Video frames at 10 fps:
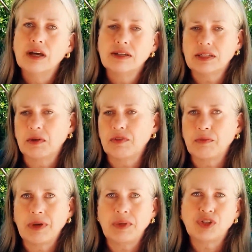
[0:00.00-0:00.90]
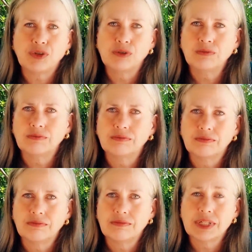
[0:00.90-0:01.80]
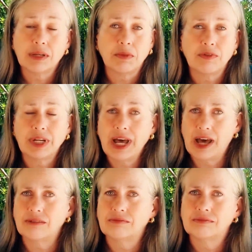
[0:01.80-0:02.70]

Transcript: Some of it may be true, some of it not.